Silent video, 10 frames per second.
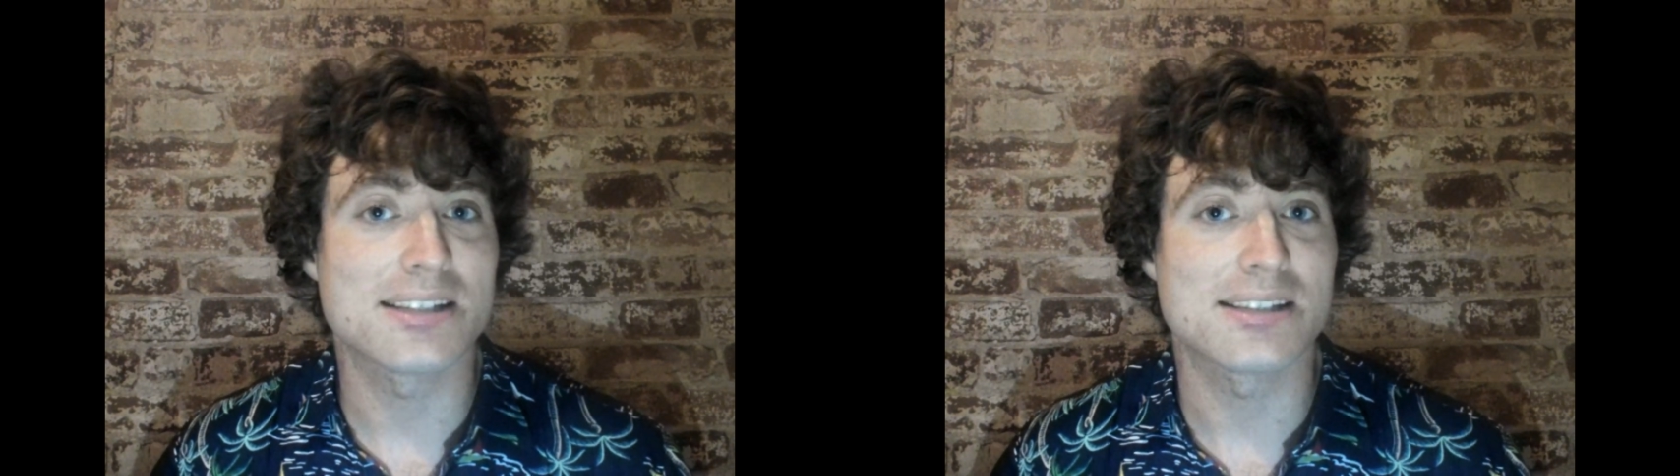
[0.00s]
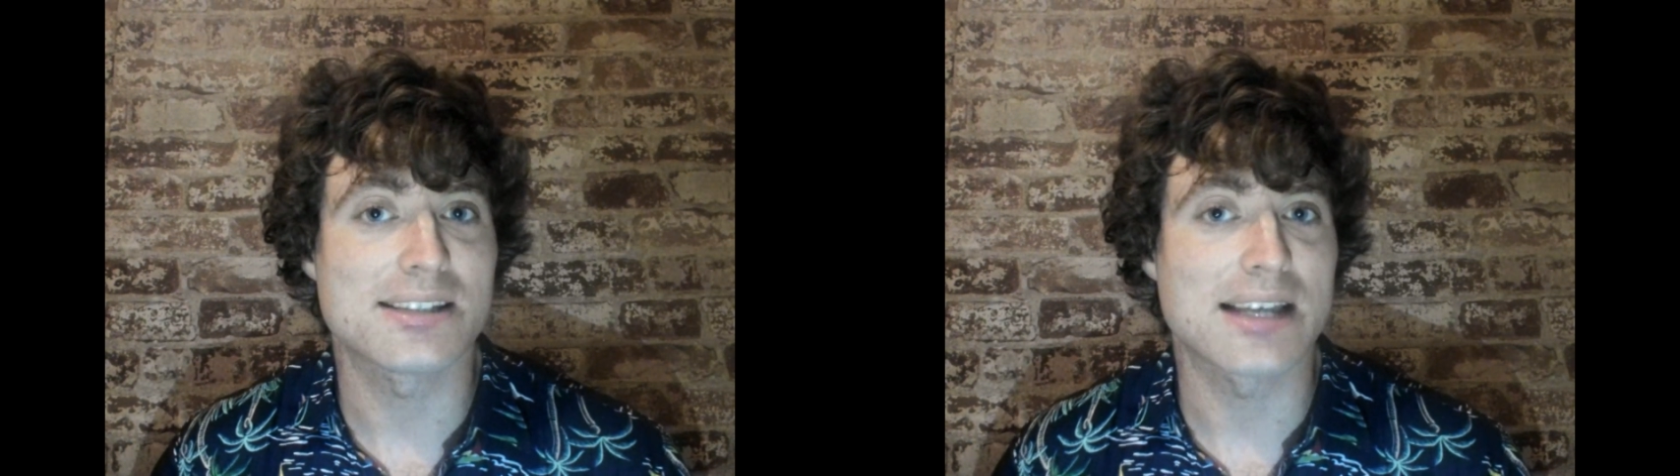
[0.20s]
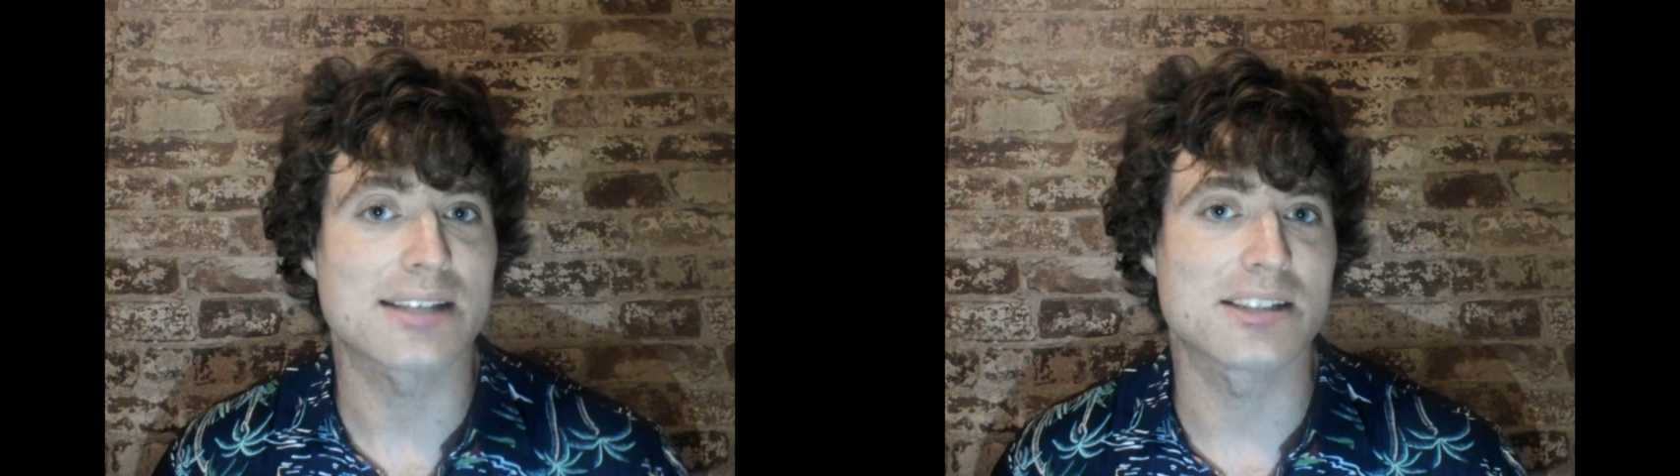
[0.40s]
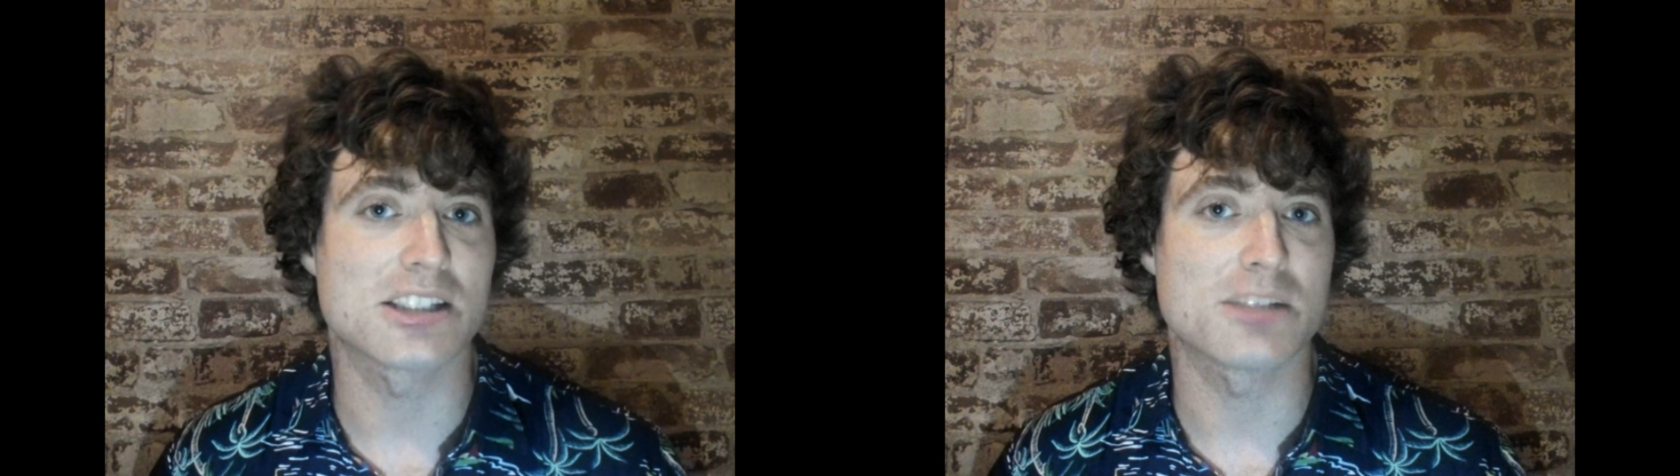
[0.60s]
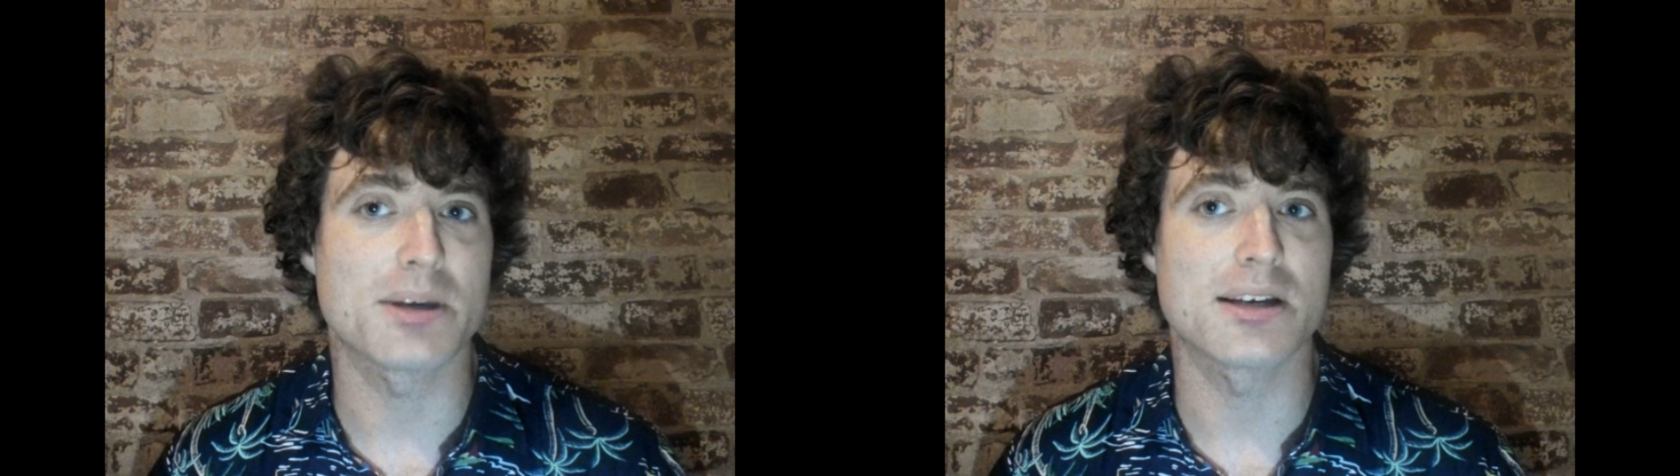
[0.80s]
is
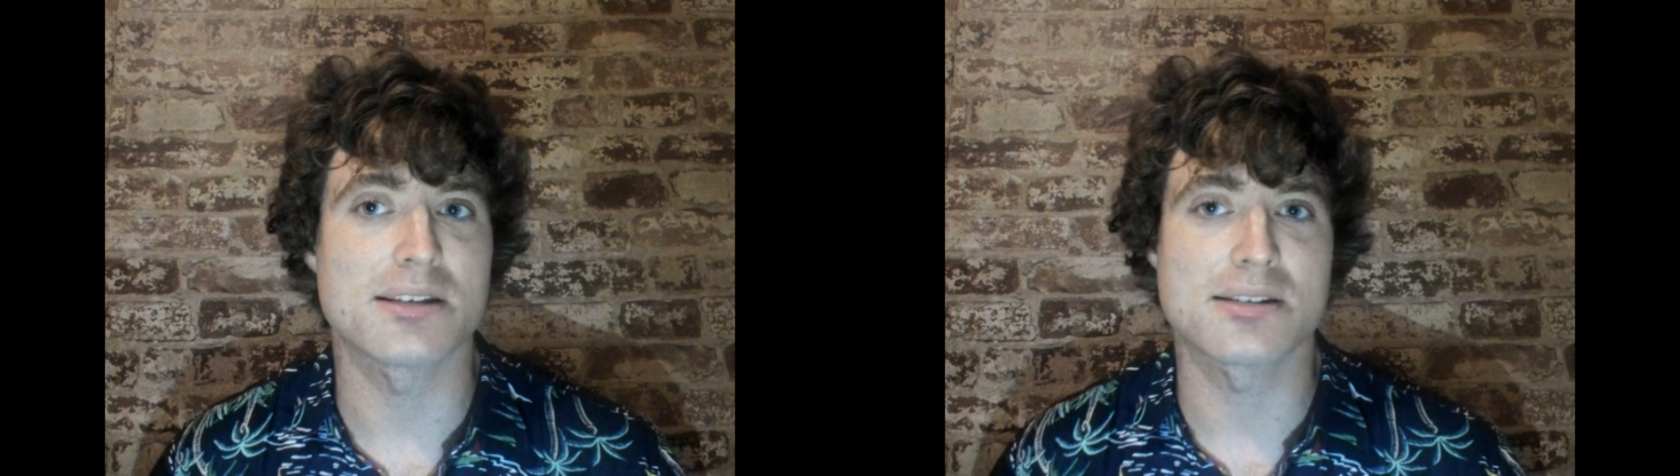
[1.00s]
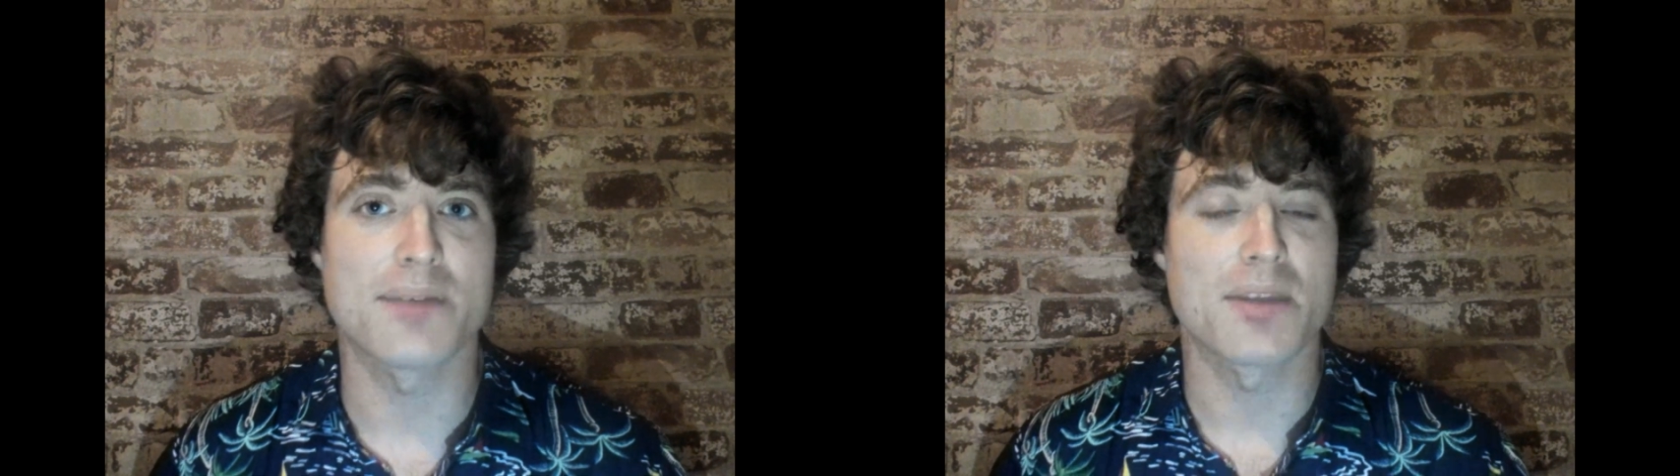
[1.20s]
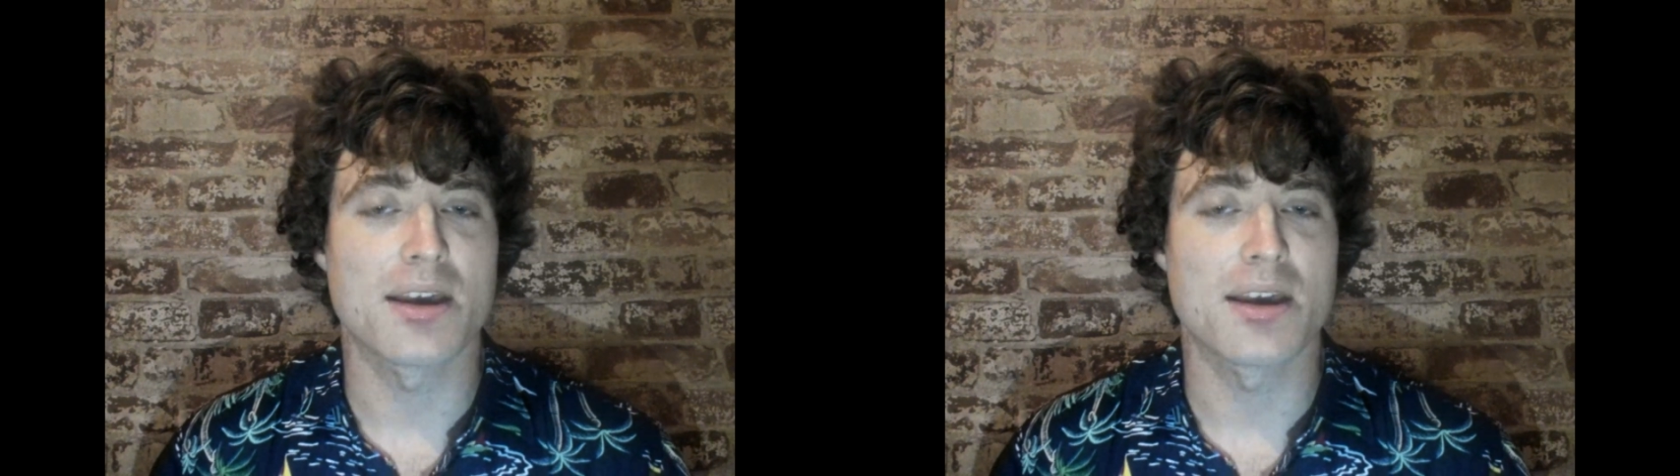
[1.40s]
sexist because